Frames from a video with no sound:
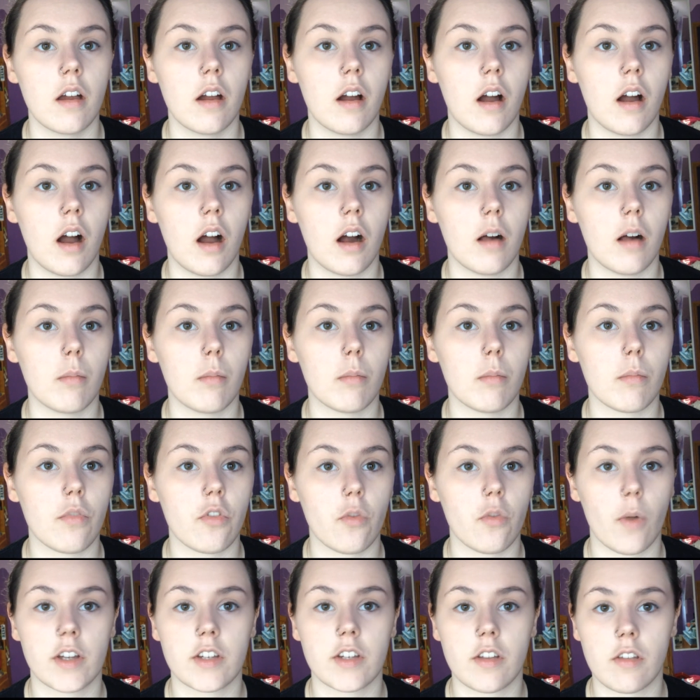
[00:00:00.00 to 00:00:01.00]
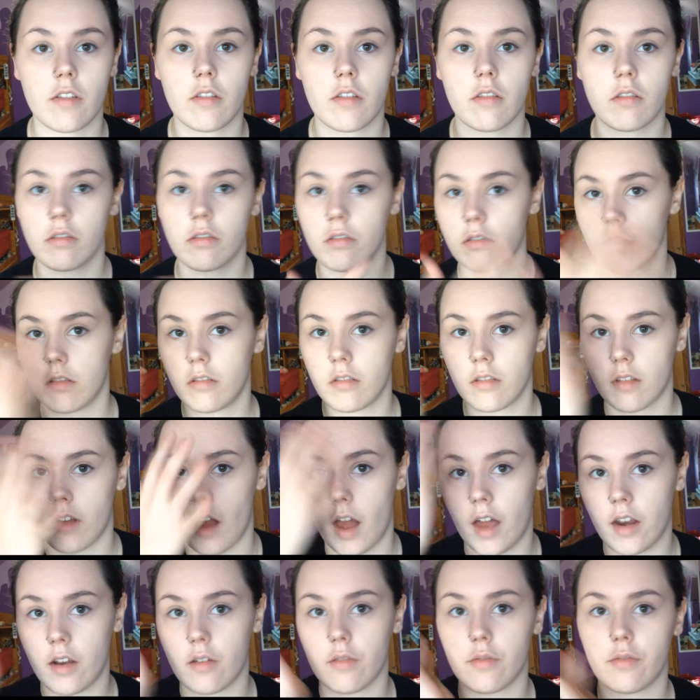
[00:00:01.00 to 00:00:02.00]
Um, so I just
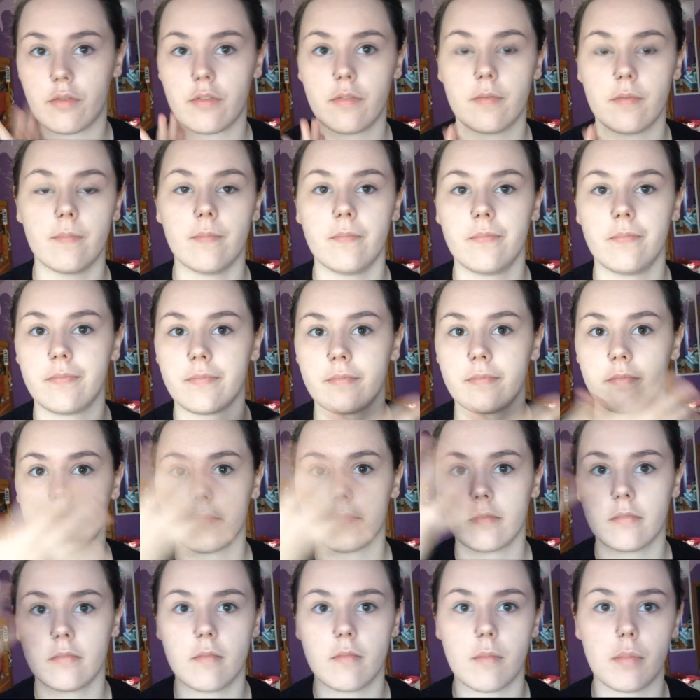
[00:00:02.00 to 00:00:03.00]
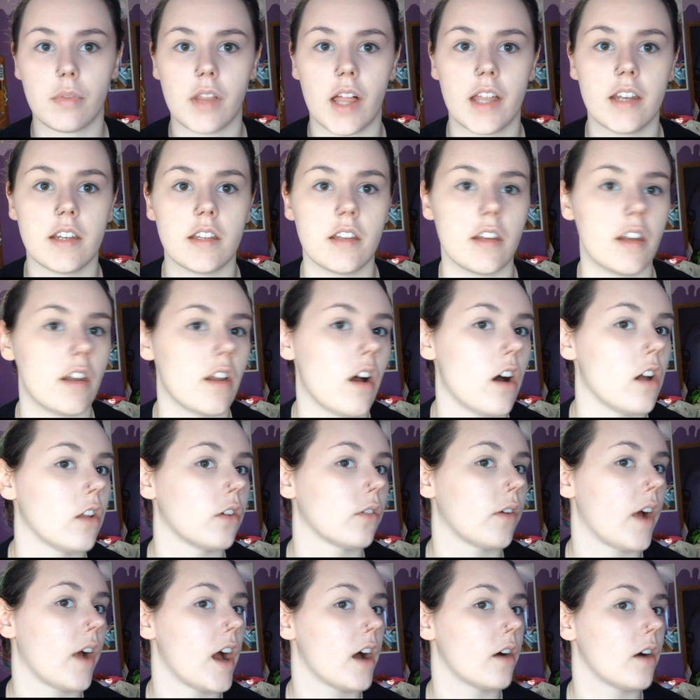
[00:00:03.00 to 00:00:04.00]
kind of blended it all
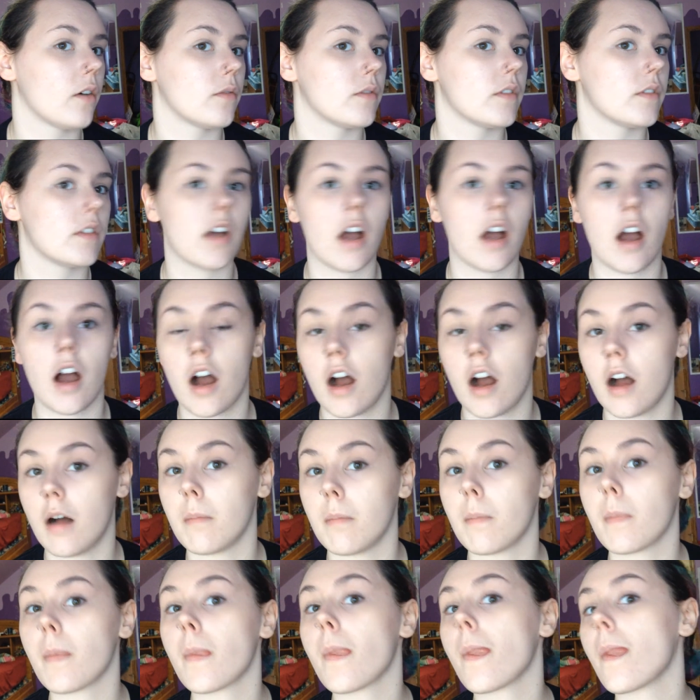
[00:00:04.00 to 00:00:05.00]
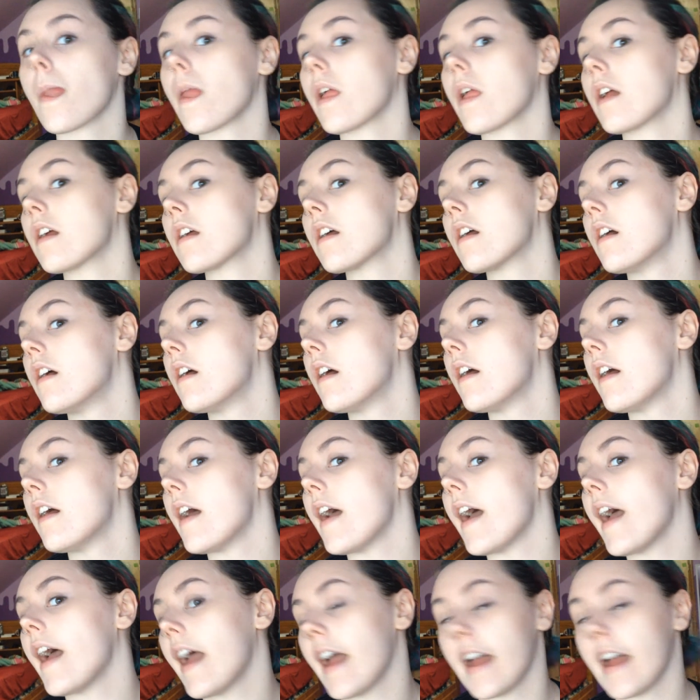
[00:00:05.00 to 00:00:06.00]
around. Um,
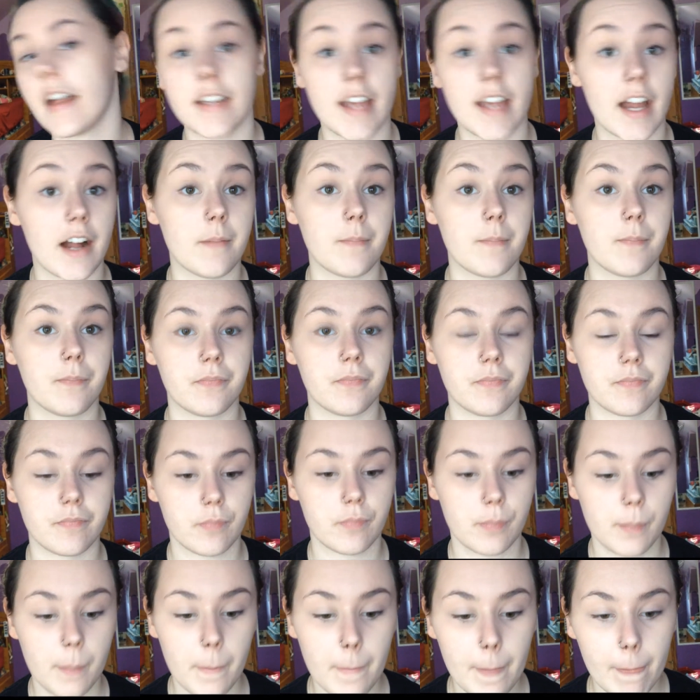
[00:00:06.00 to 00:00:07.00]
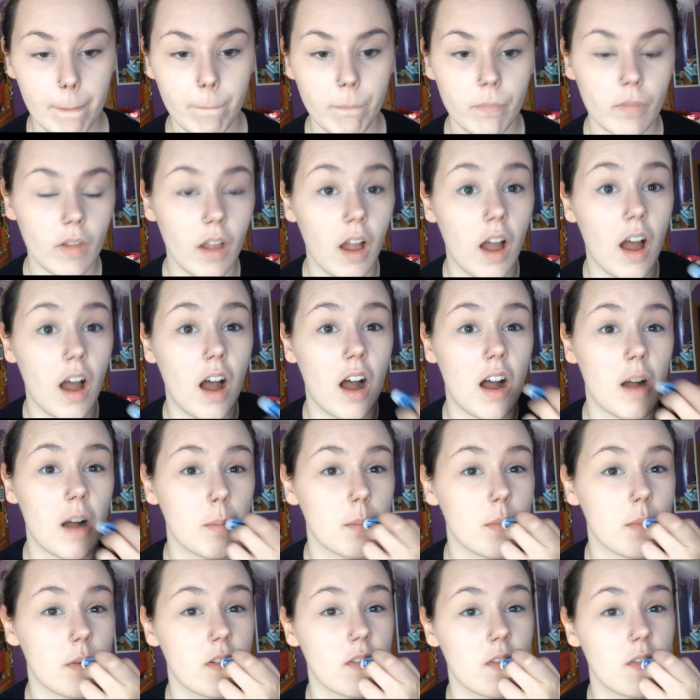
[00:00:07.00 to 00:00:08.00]
and yeah,
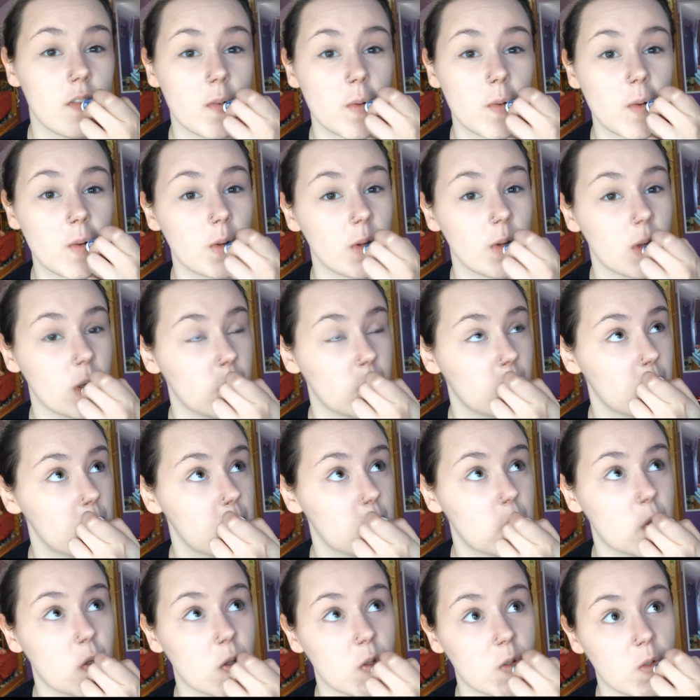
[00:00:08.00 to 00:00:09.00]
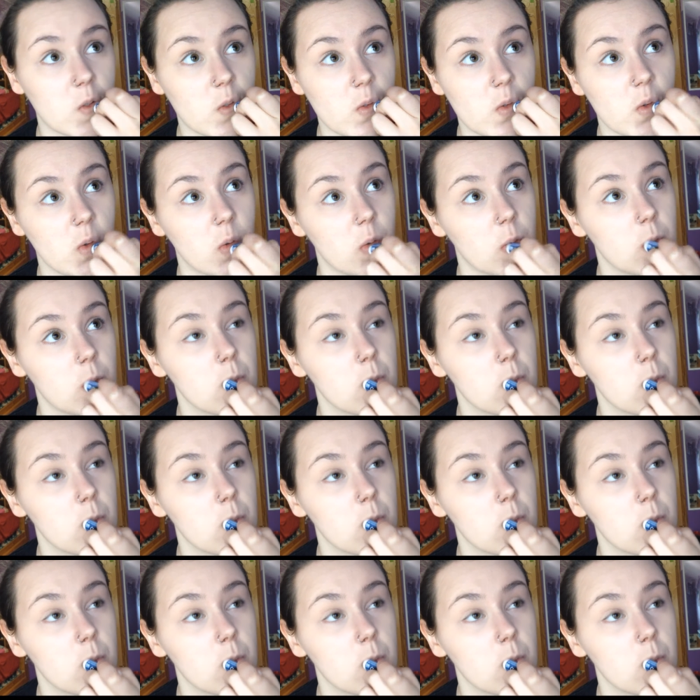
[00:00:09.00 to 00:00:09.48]
um, I just